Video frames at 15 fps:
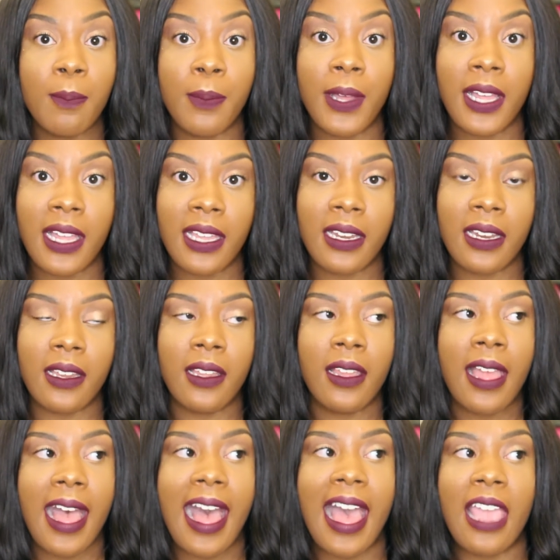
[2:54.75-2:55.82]
But
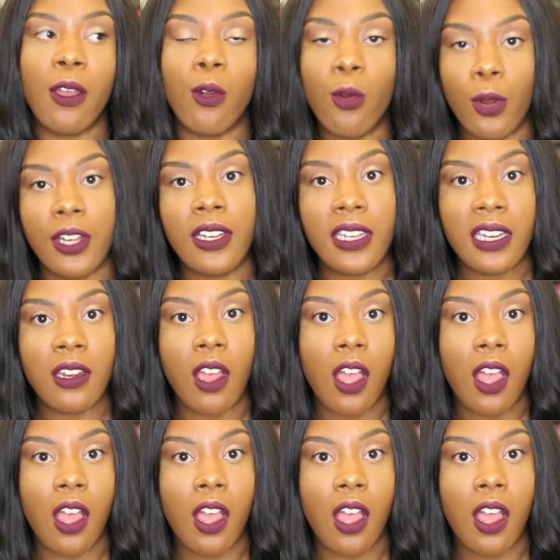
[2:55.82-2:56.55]
I ordered it